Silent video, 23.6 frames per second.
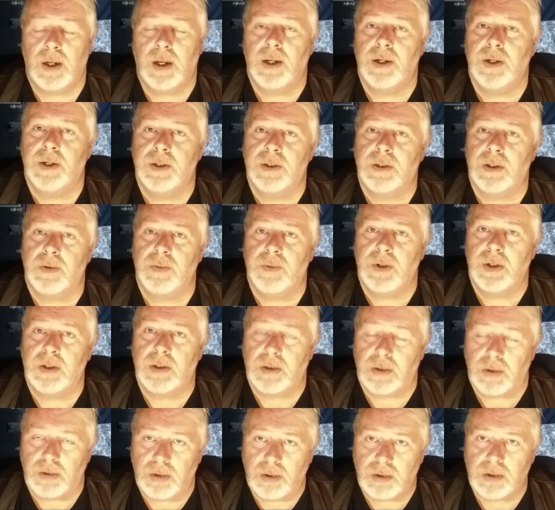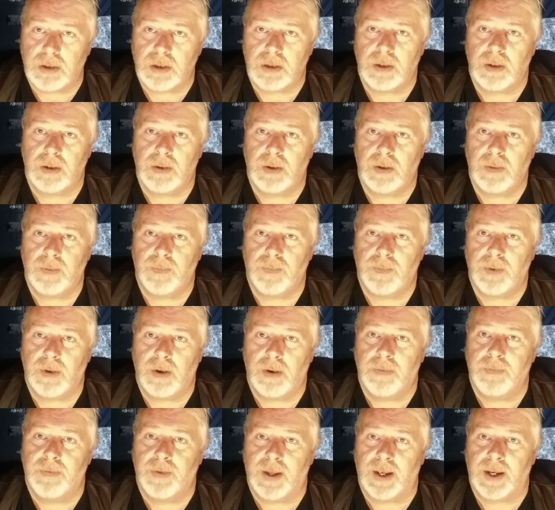And as a result
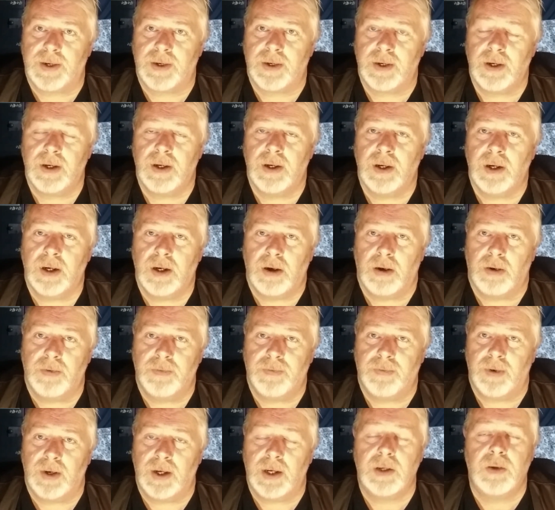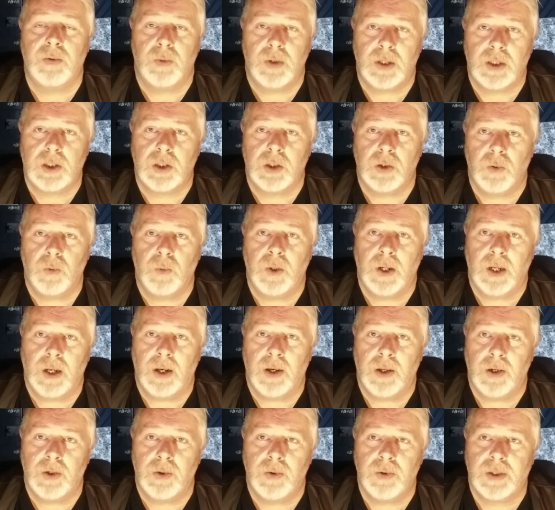of that conflict, which you will
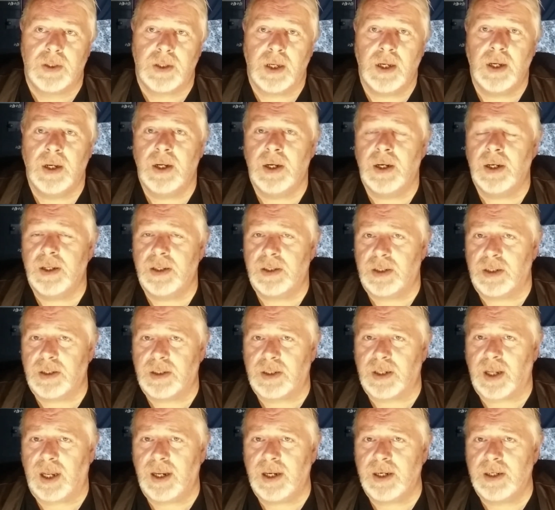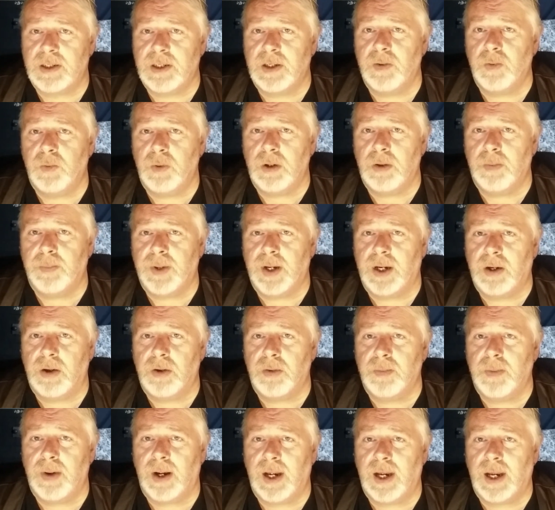lose, society will
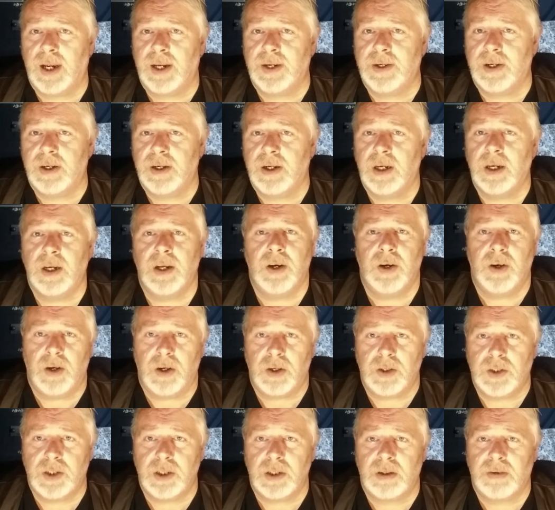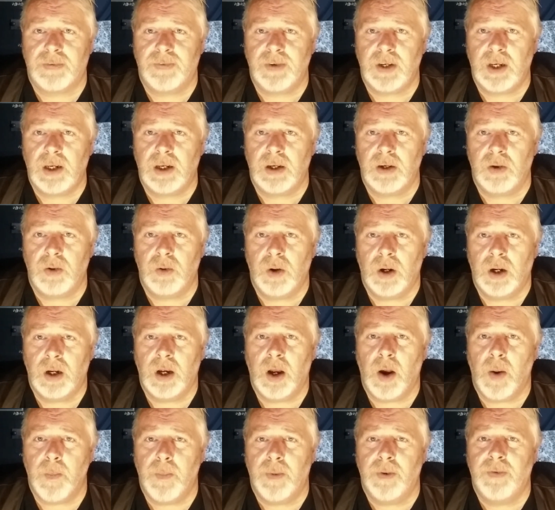become harder, not just for you,
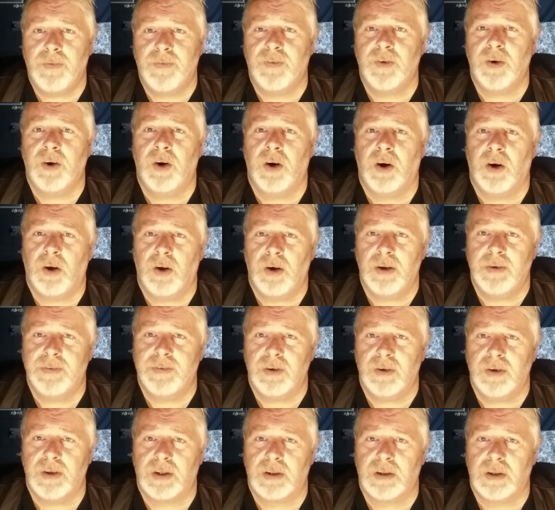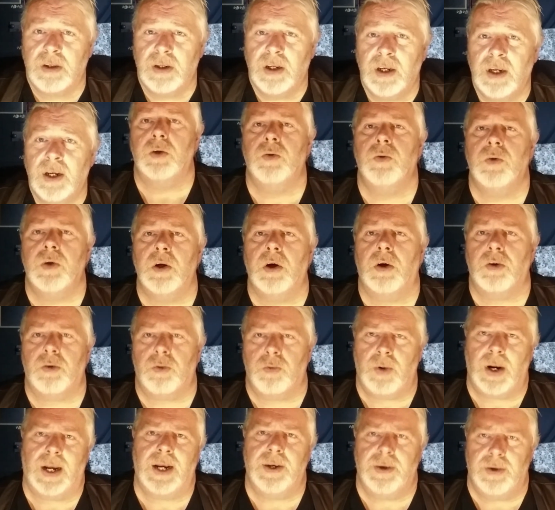but for all of us. Do not
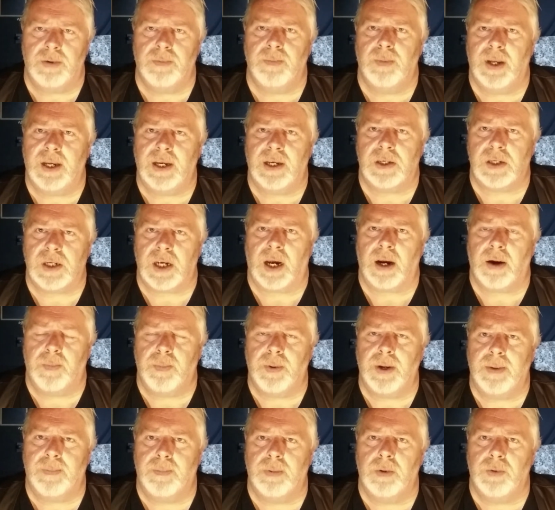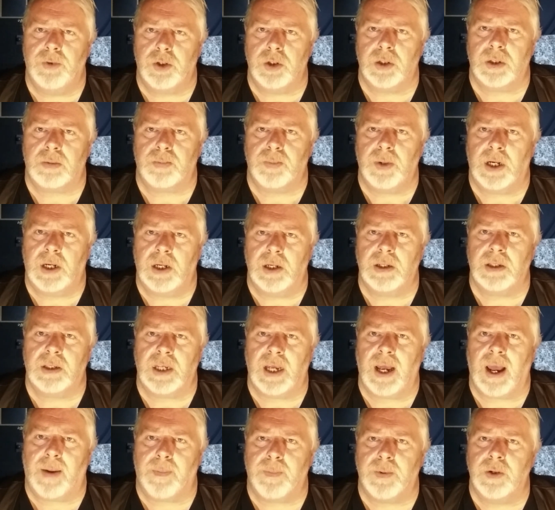randomly attack people just because
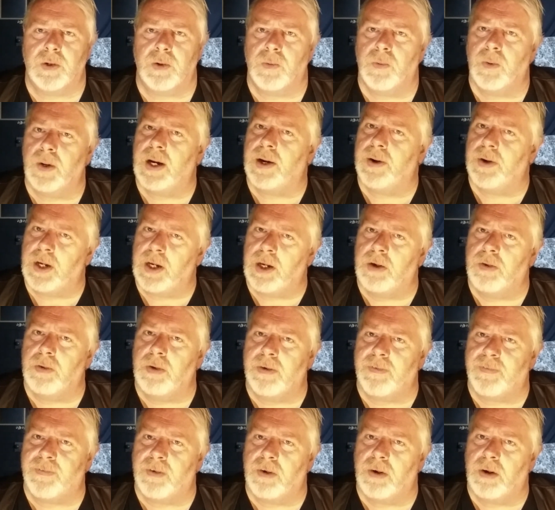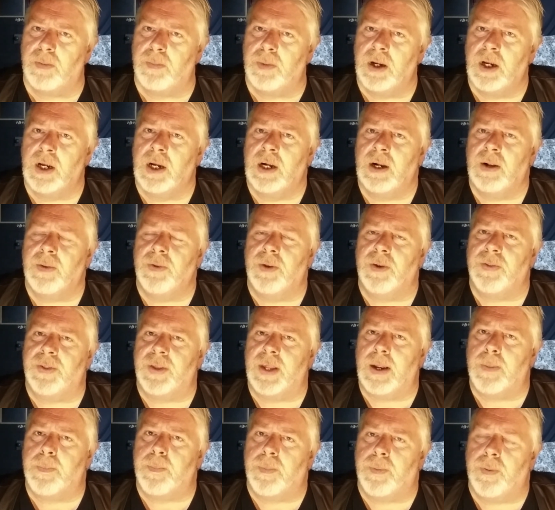they happen to wear a uniform that
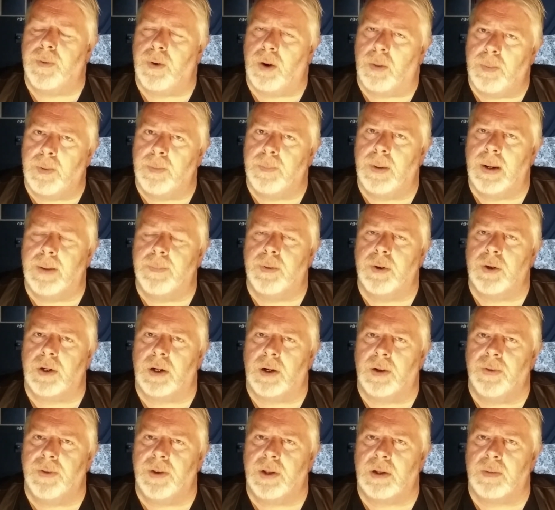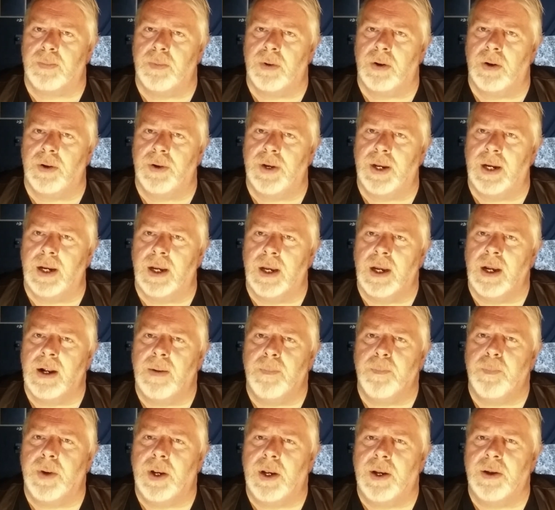they probably put on this morning
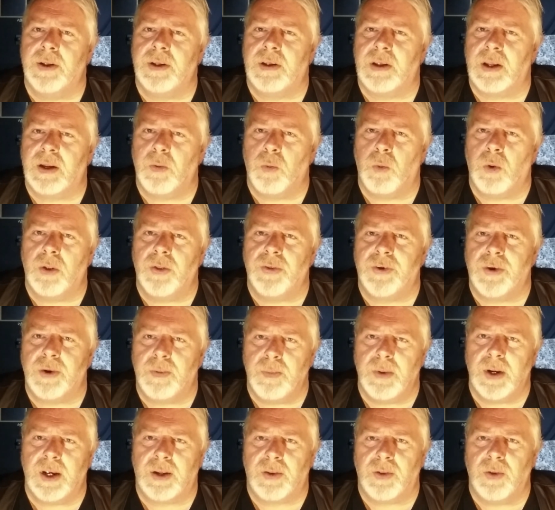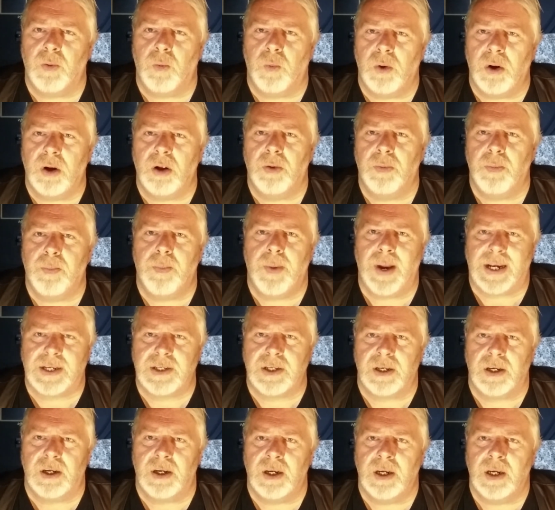because they want to make the world
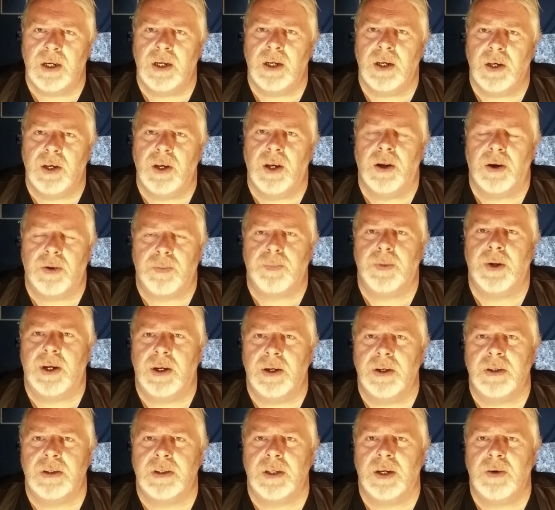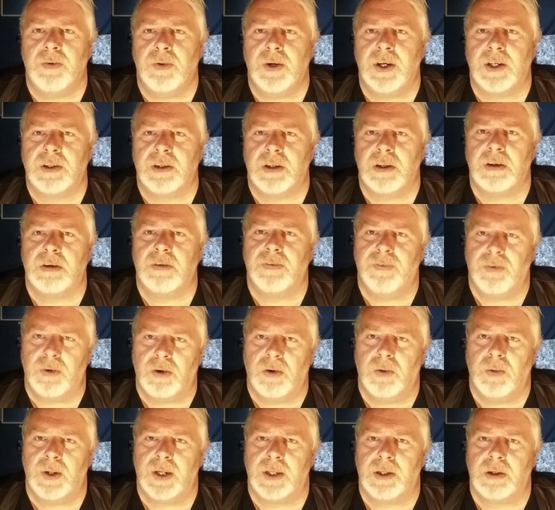better, not because they're racist
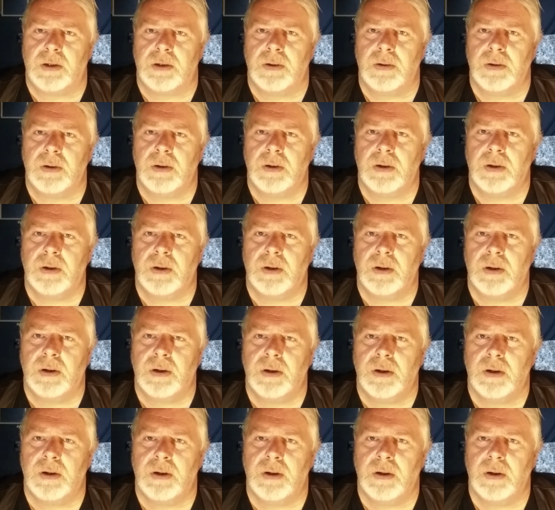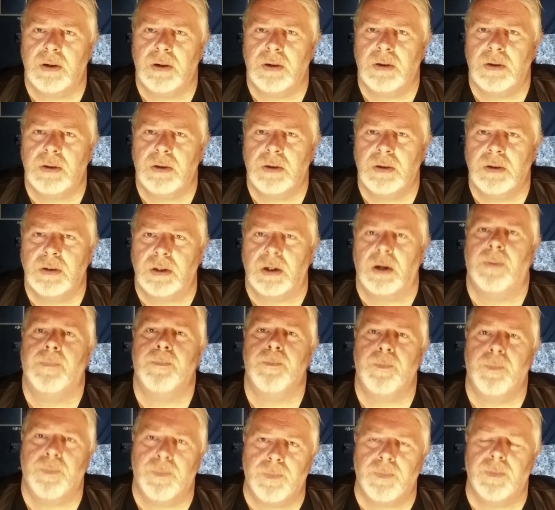fuckwits. So,
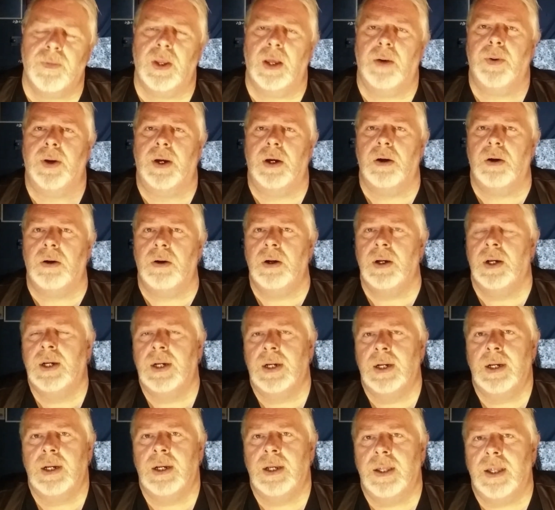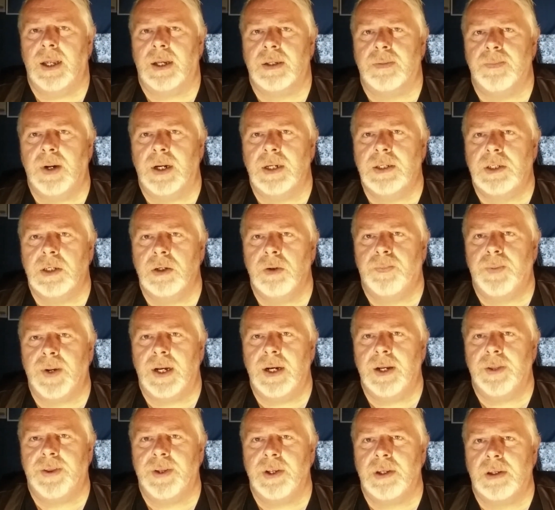there we go. That's my 2
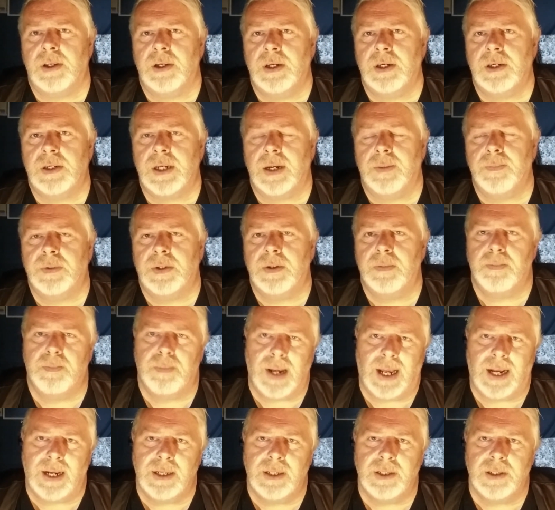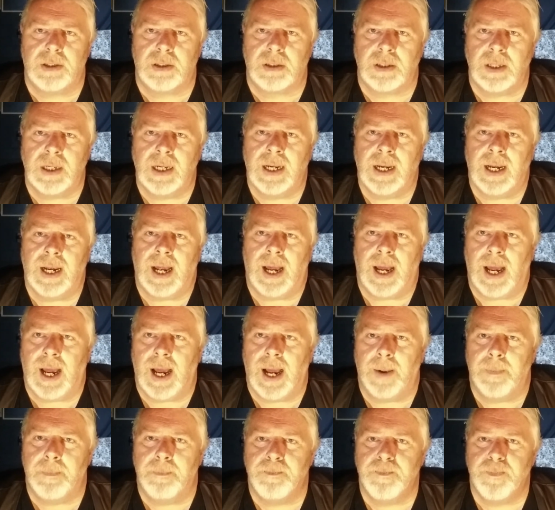pence. It's an attempt at balance.
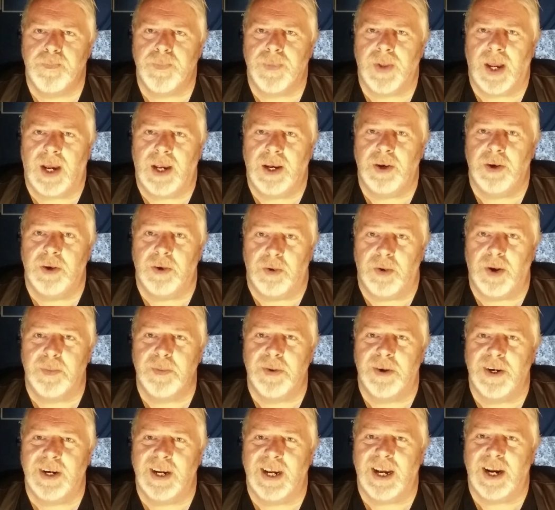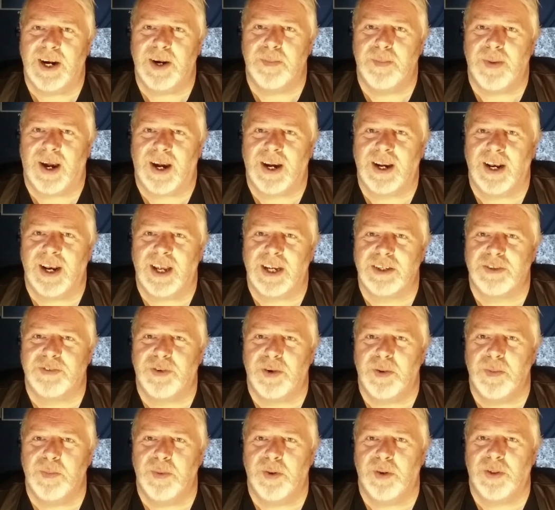I know I'm going to get a backlash
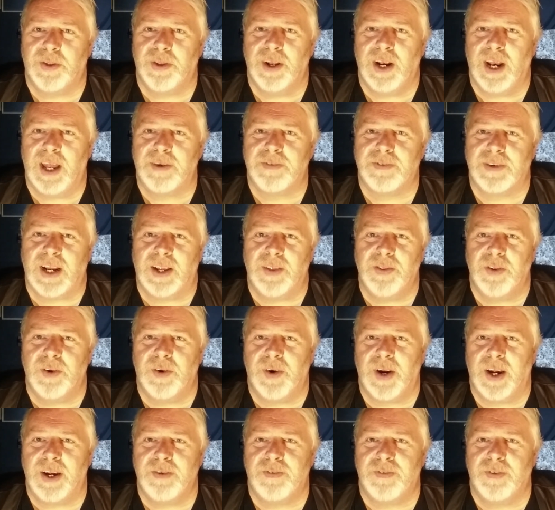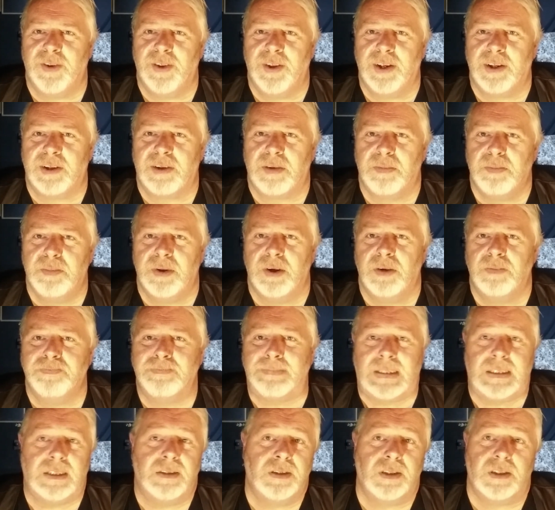from both the left and the right for this, but
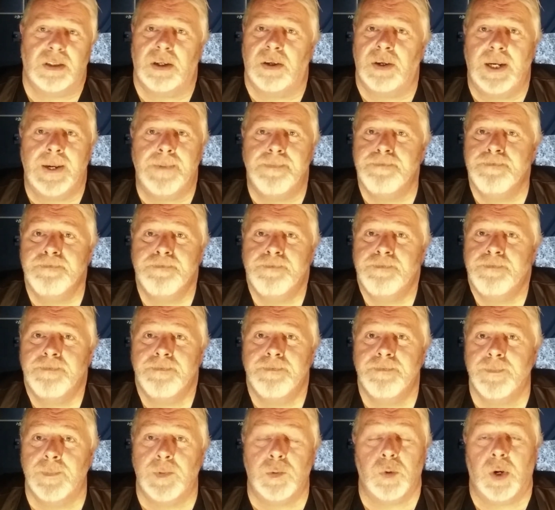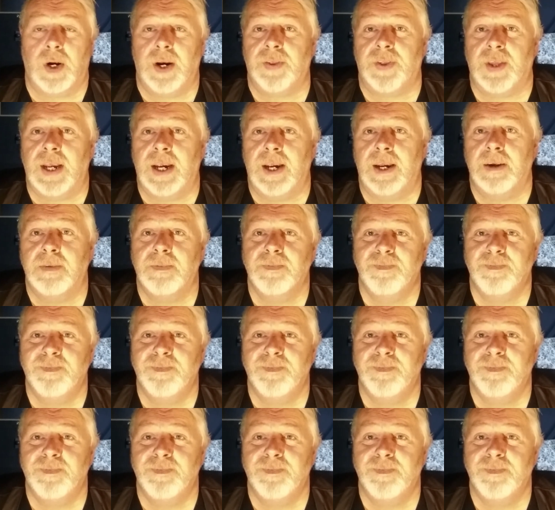sorry, that's what I think.